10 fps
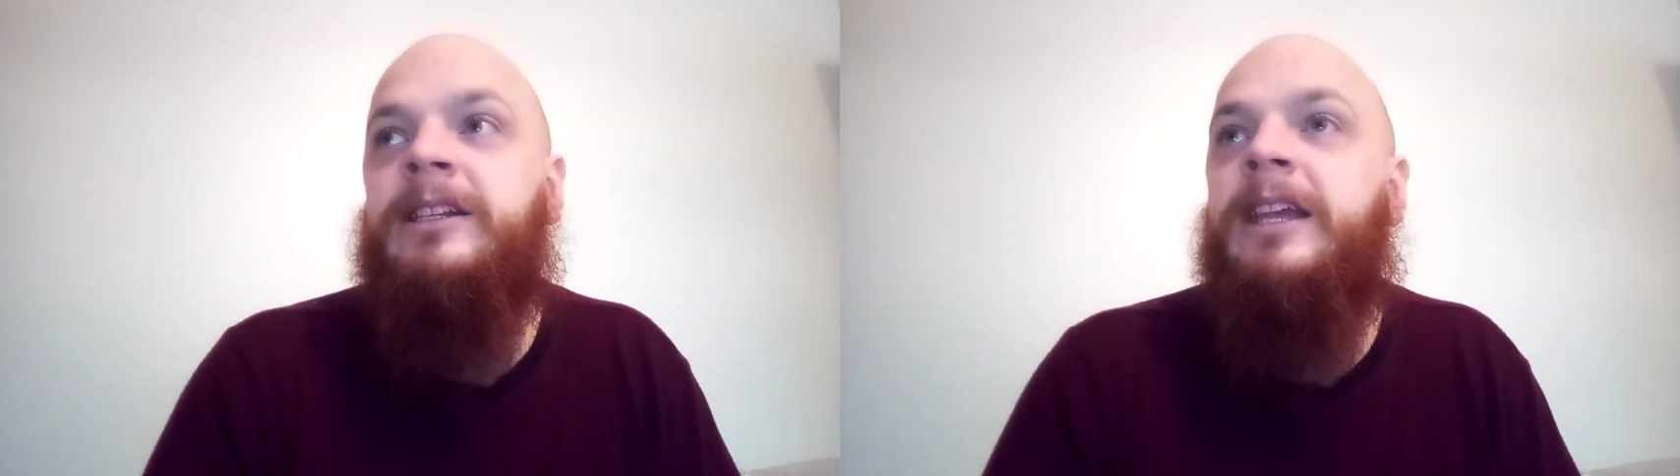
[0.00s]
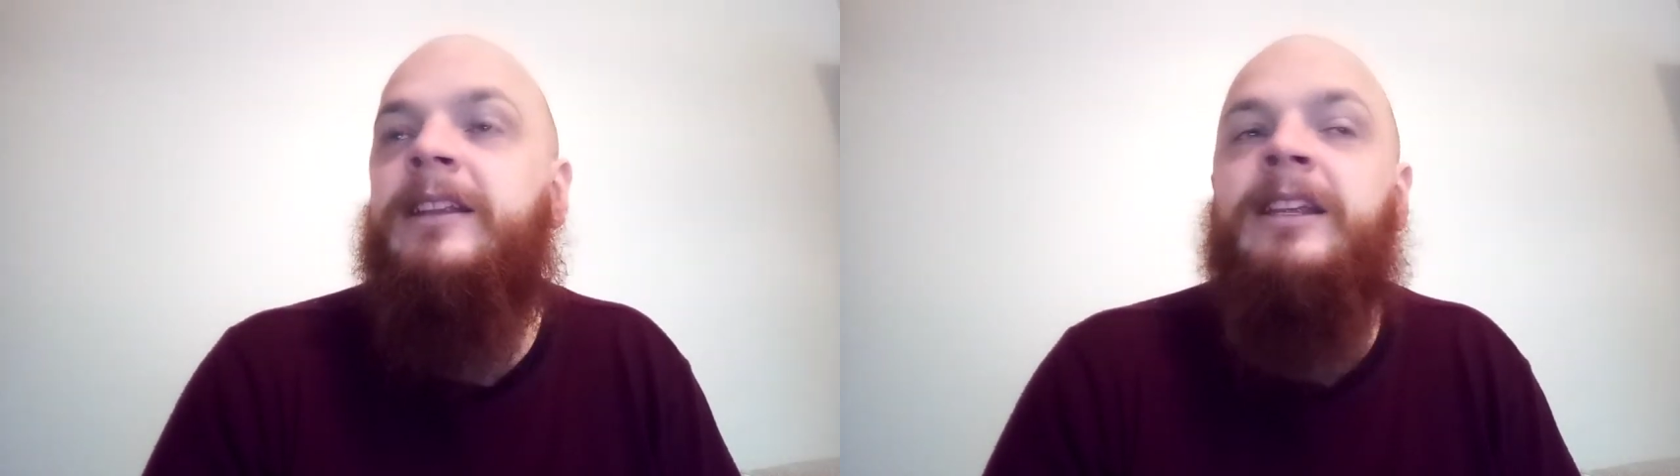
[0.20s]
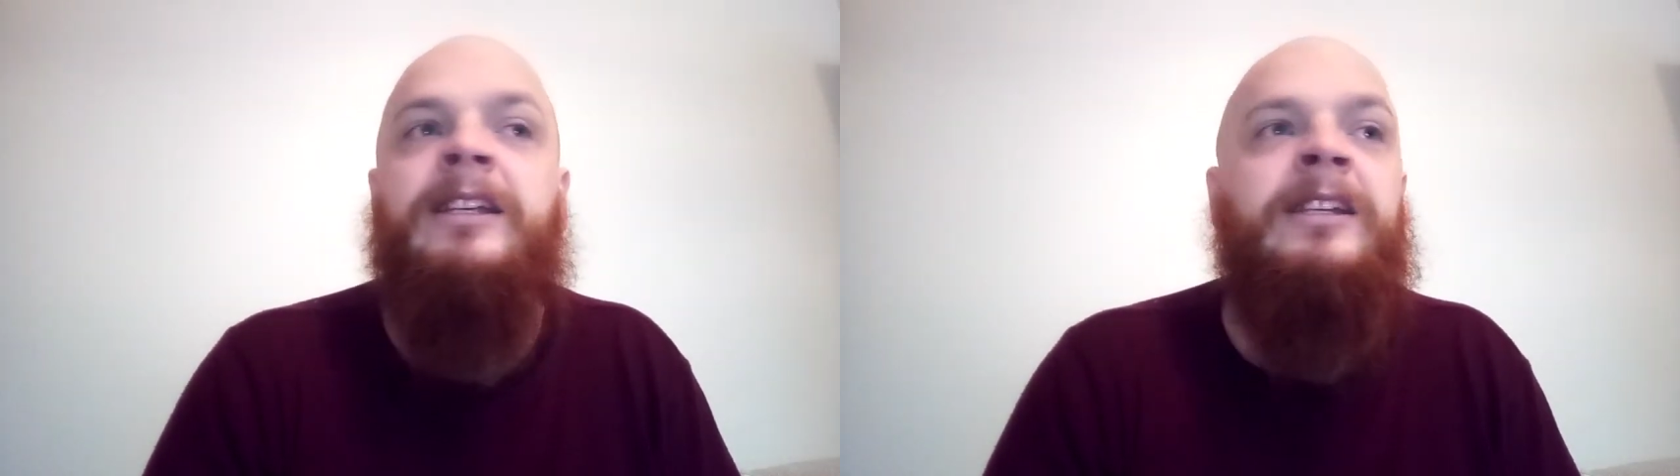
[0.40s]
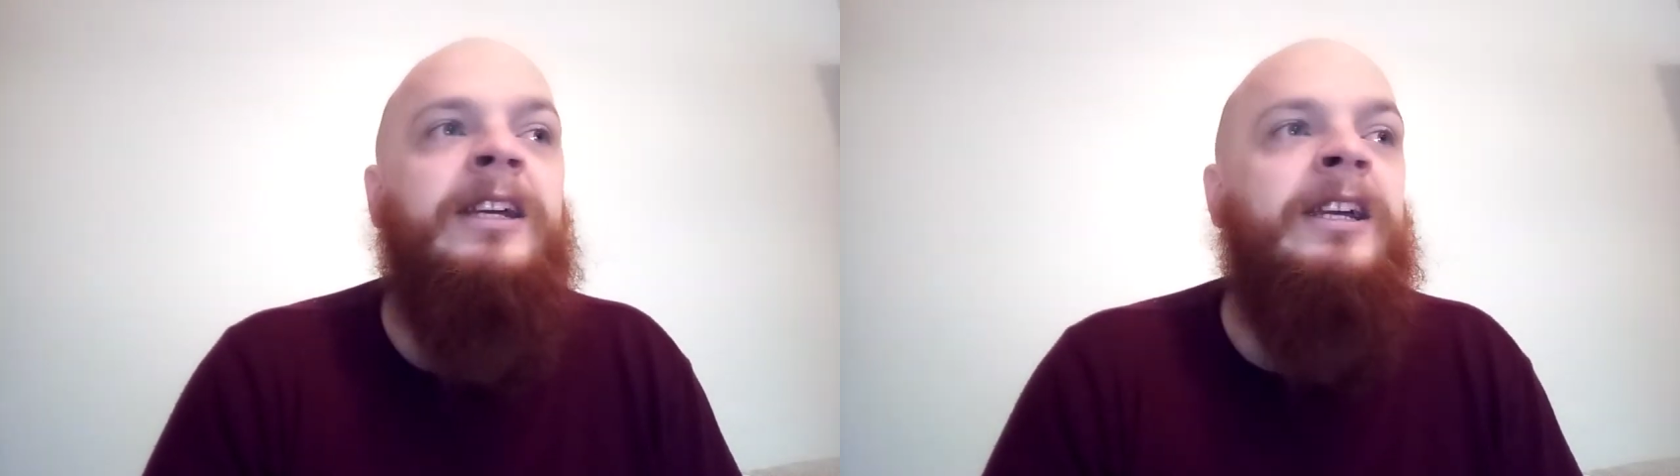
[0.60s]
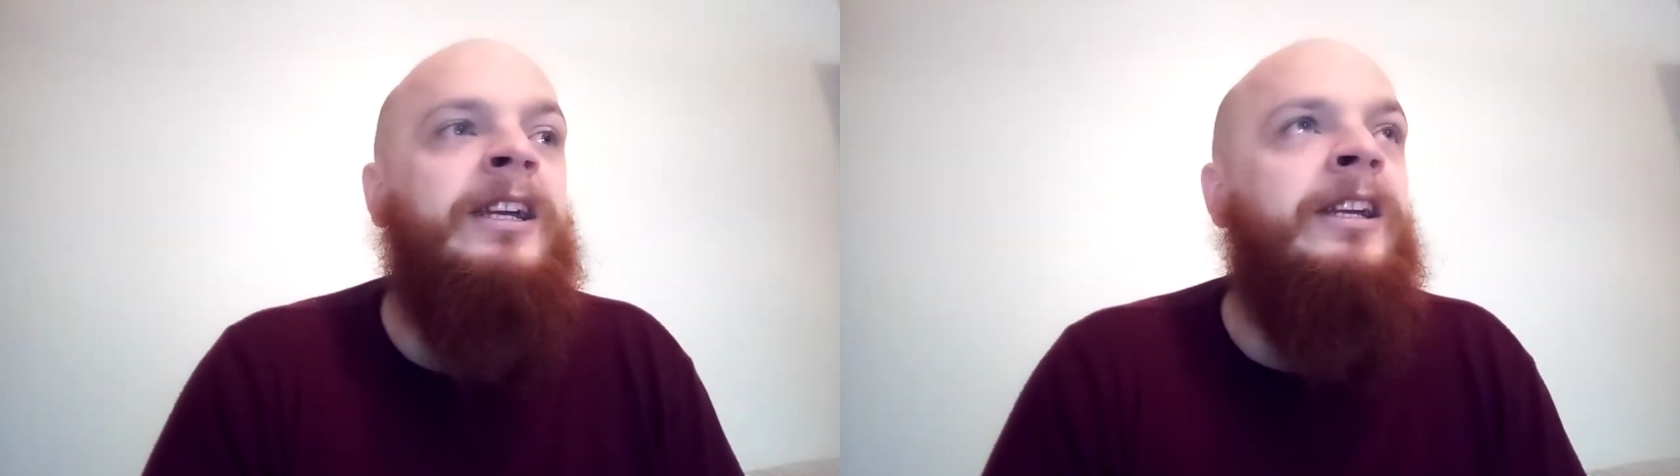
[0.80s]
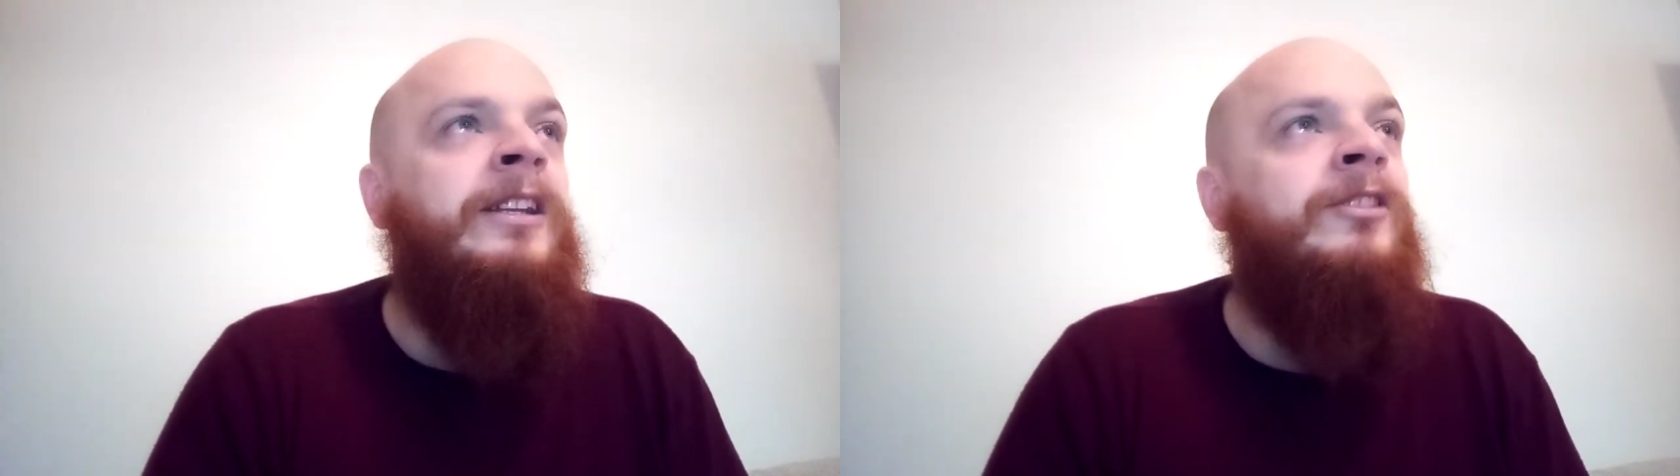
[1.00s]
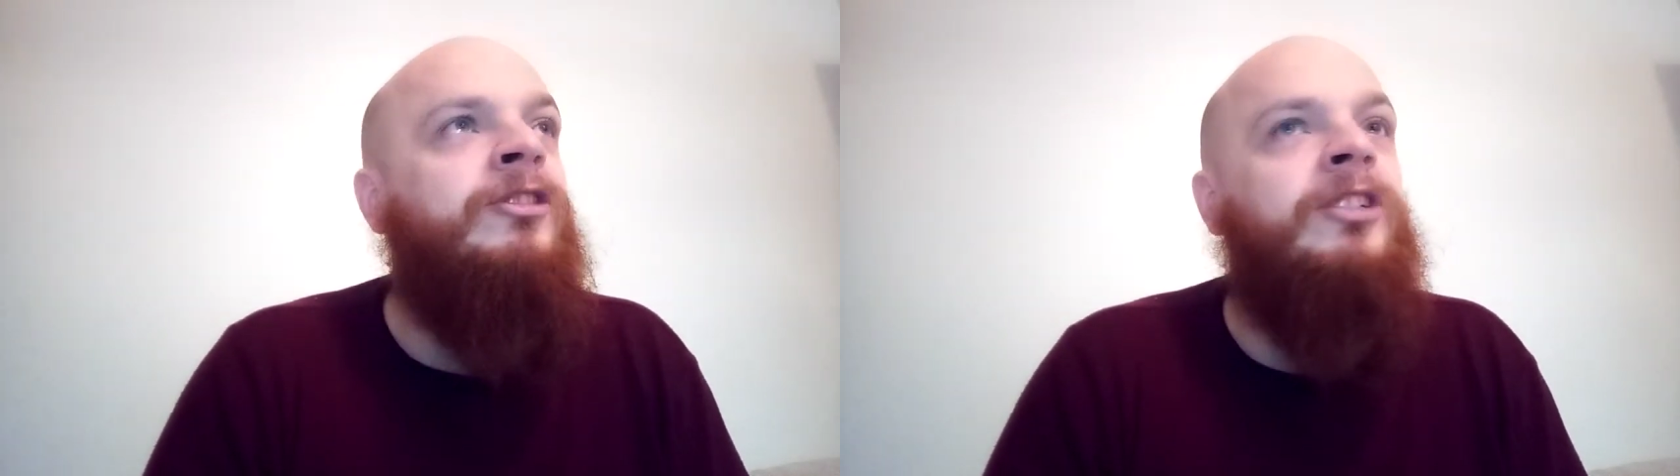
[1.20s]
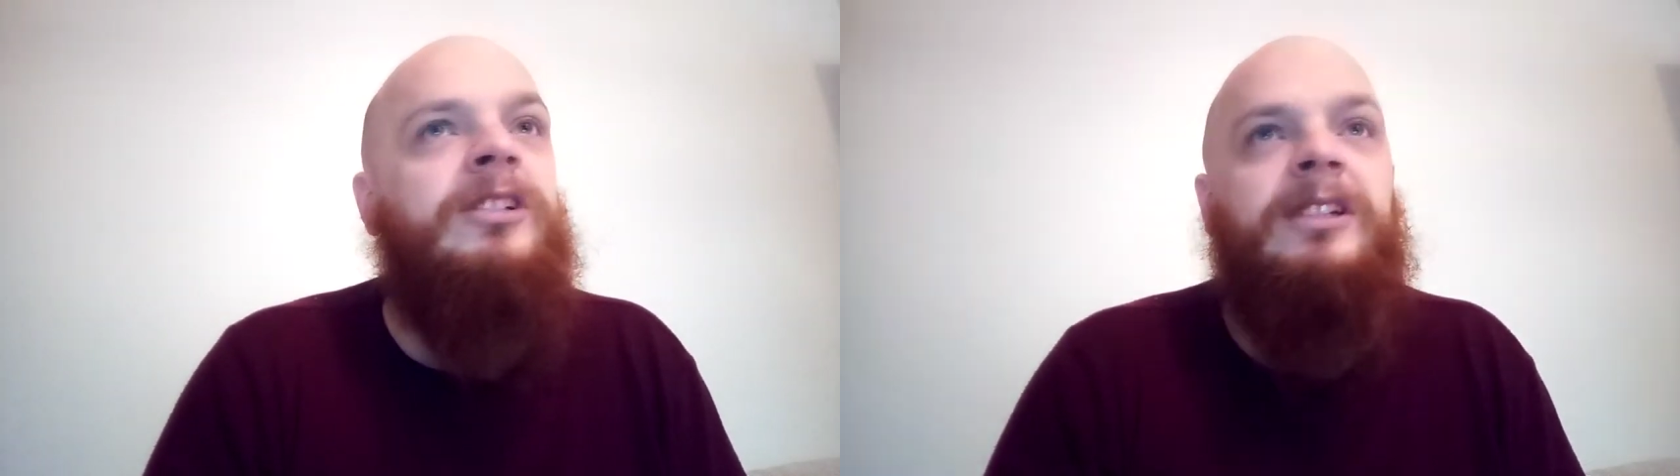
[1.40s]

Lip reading: get like... just.